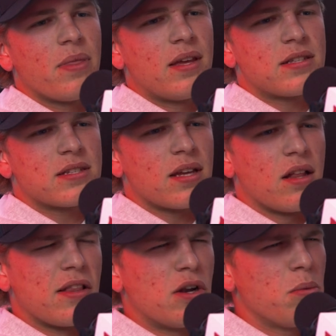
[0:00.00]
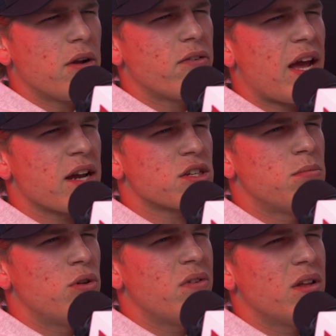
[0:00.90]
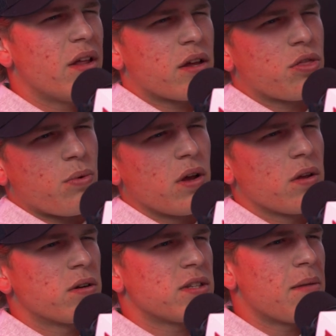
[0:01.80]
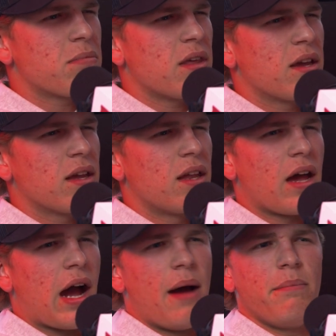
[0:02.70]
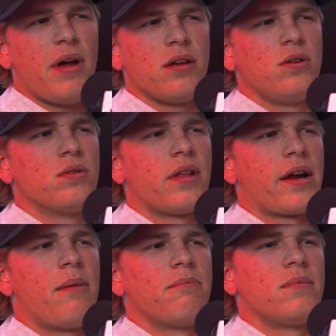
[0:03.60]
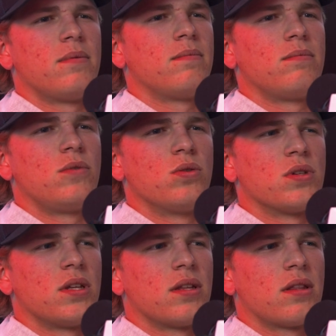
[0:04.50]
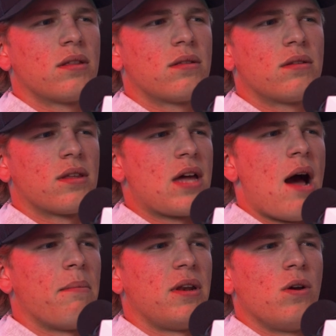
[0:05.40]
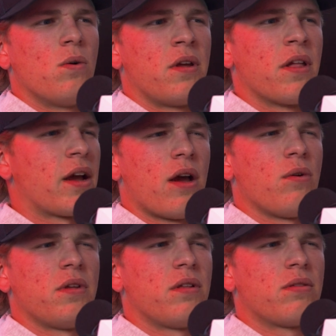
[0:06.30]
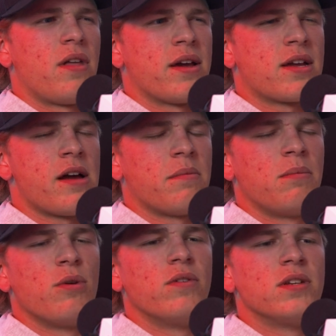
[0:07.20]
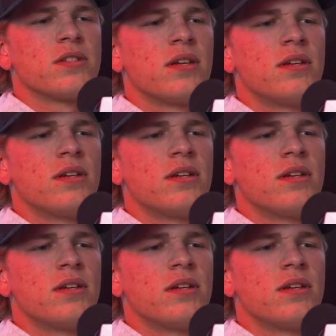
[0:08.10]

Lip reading: It's a little bit of an action movie, like thriller type thing, and I'm usually comedy only. Like I only like comedy movies.